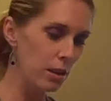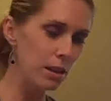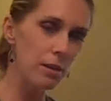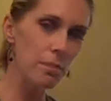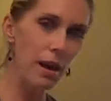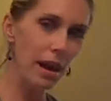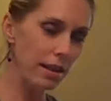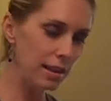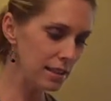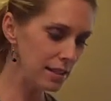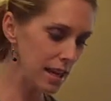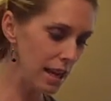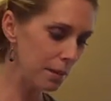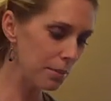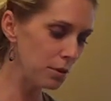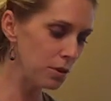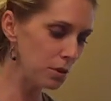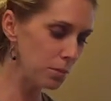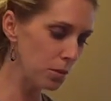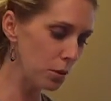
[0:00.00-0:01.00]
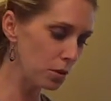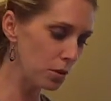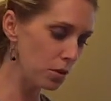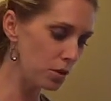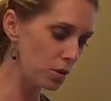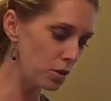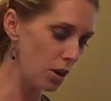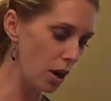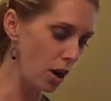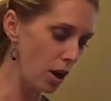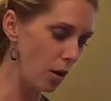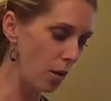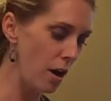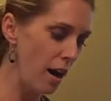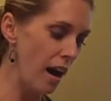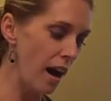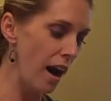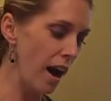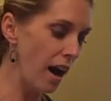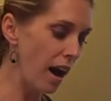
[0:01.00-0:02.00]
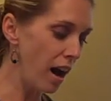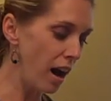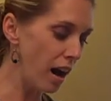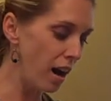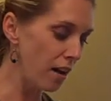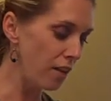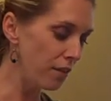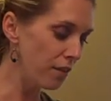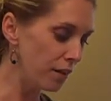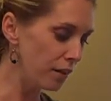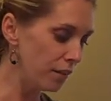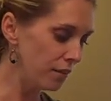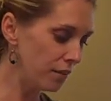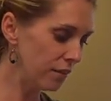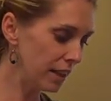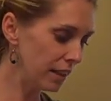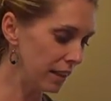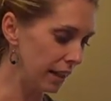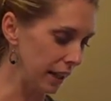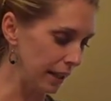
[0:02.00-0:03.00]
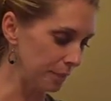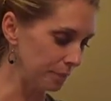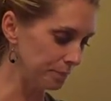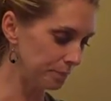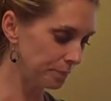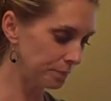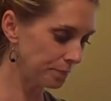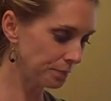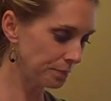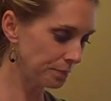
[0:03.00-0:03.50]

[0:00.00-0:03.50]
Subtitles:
with about a tablespoon or so of filling.